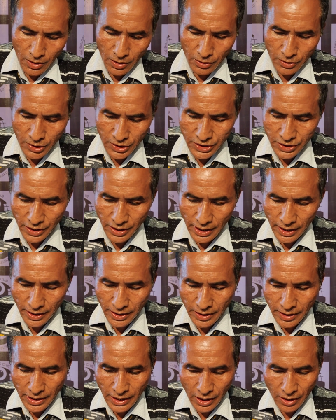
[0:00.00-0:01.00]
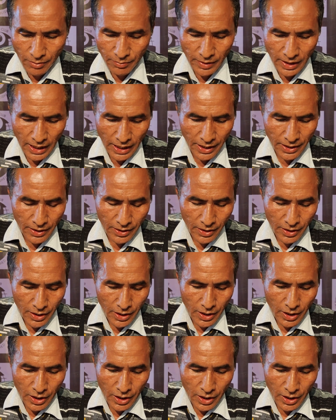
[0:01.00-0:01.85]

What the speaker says: location and area of the land.